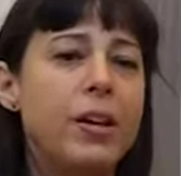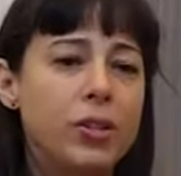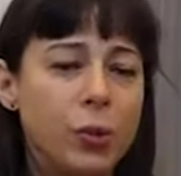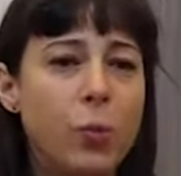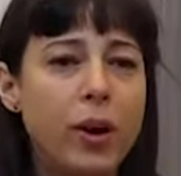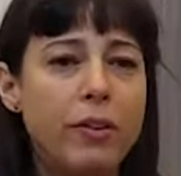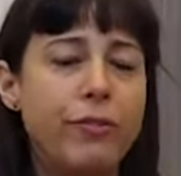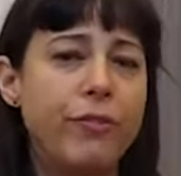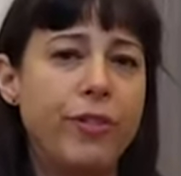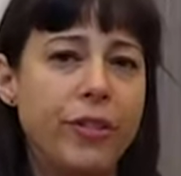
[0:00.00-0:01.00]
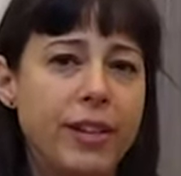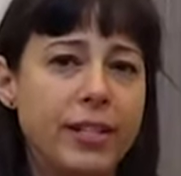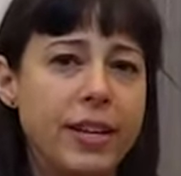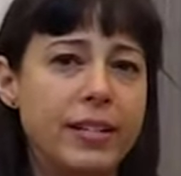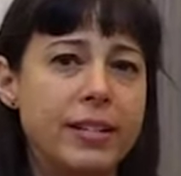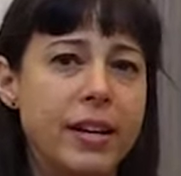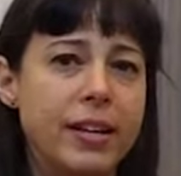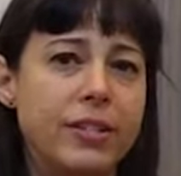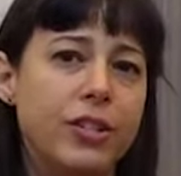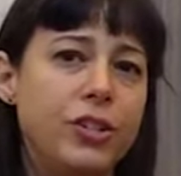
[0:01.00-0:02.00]
So one of the things I
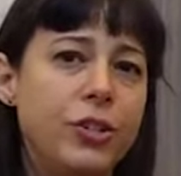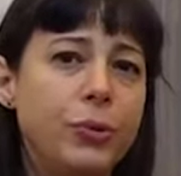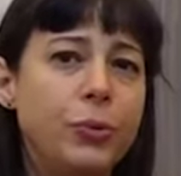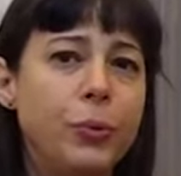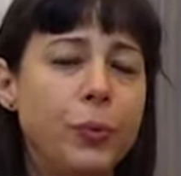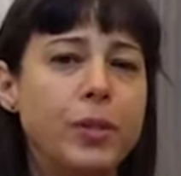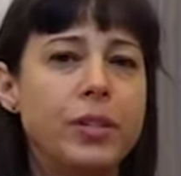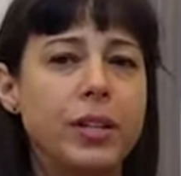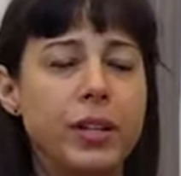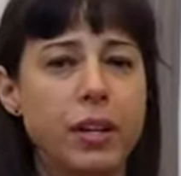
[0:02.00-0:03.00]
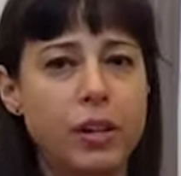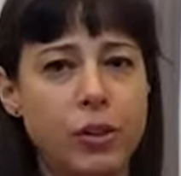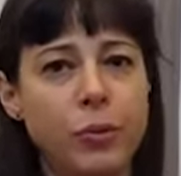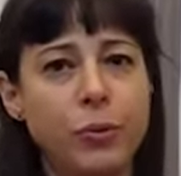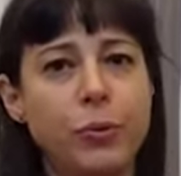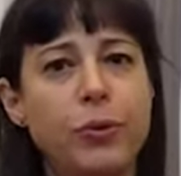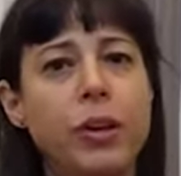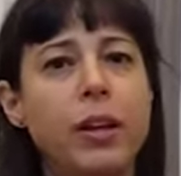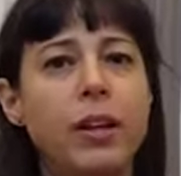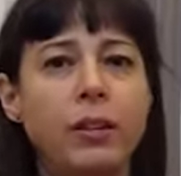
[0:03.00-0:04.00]
decided to do was to include
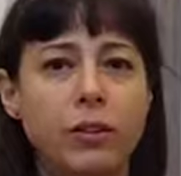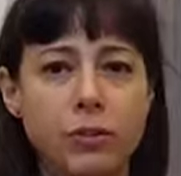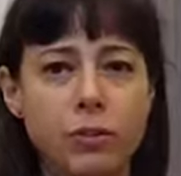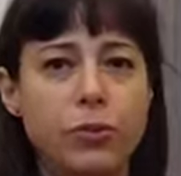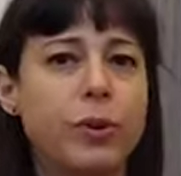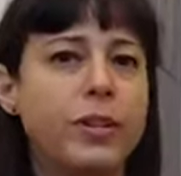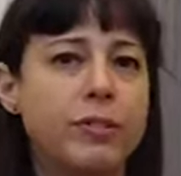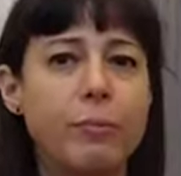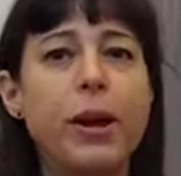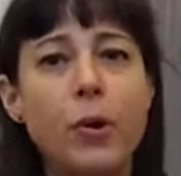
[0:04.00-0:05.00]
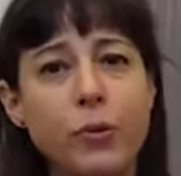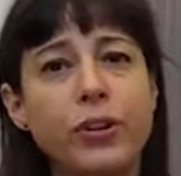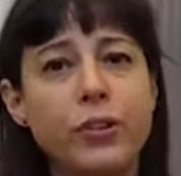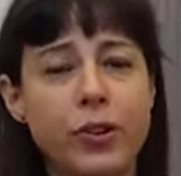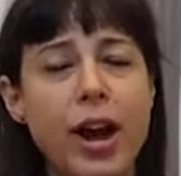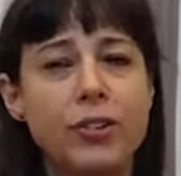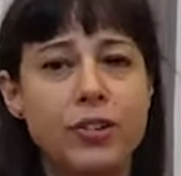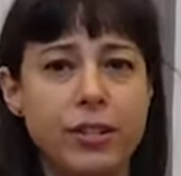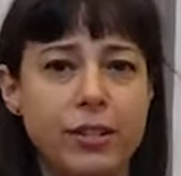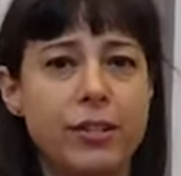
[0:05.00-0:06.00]
little stories of my own
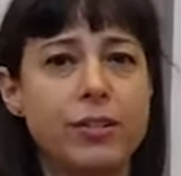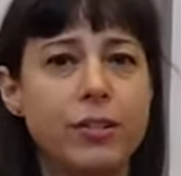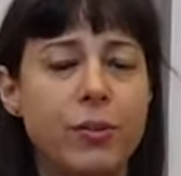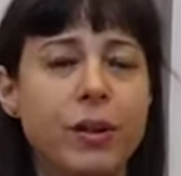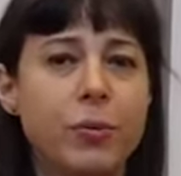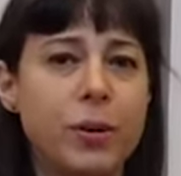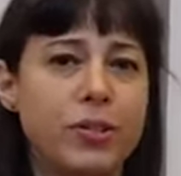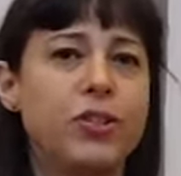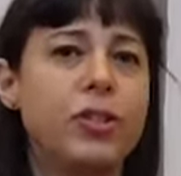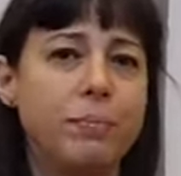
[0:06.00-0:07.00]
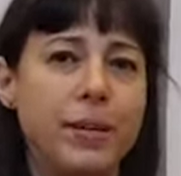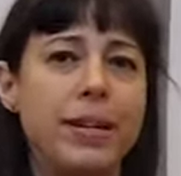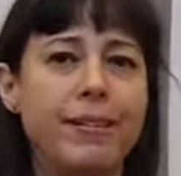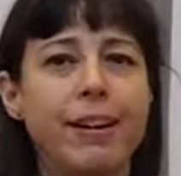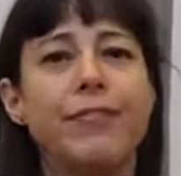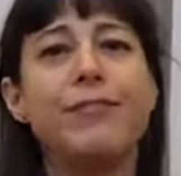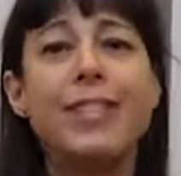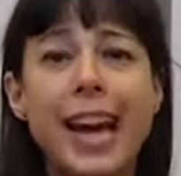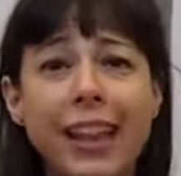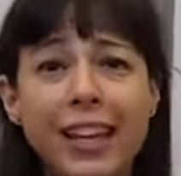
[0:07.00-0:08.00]
interactions so that it wasn't just me kind of
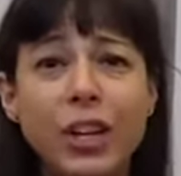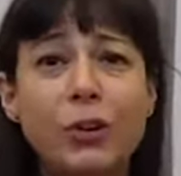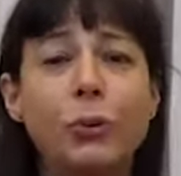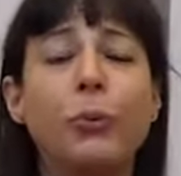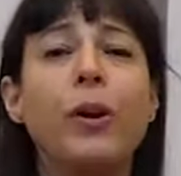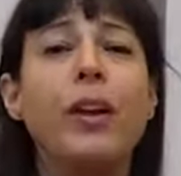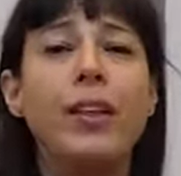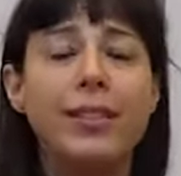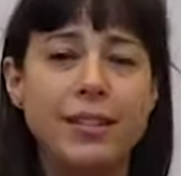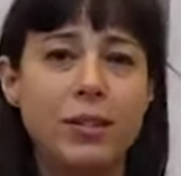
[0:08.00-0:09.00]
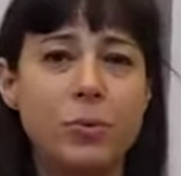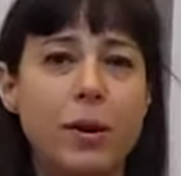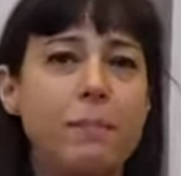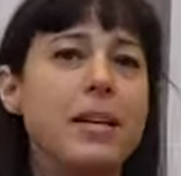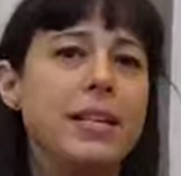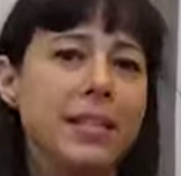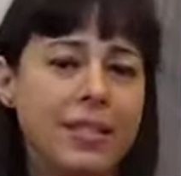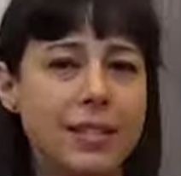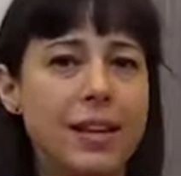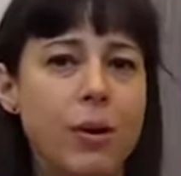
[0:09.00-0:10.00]
telling you this is what it means and
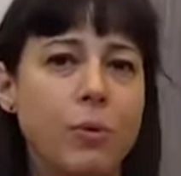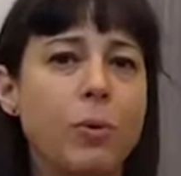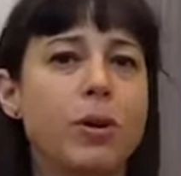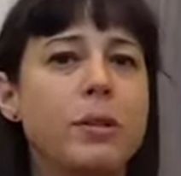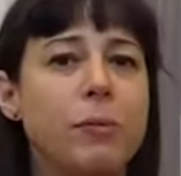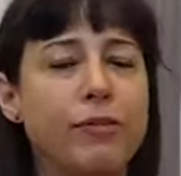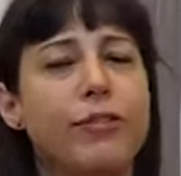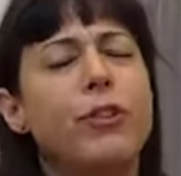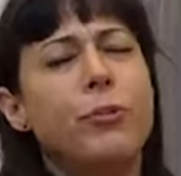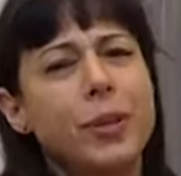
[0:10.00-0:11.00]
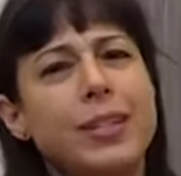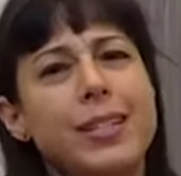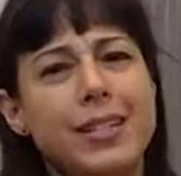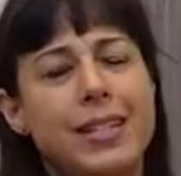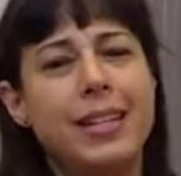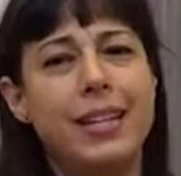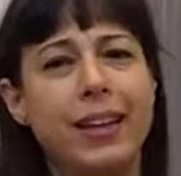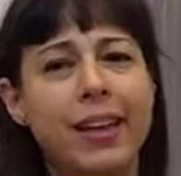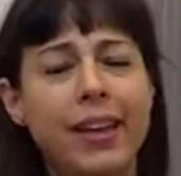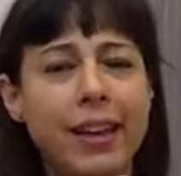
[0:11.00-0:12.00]
this is how it works, but for you to really
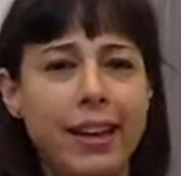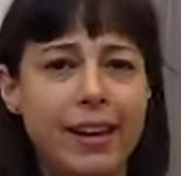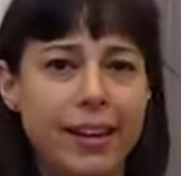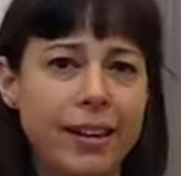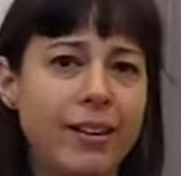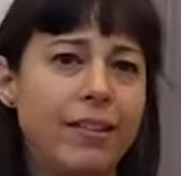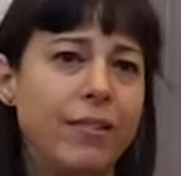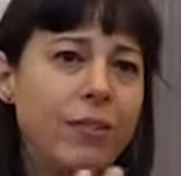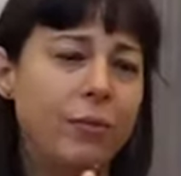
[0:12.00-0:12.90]
see in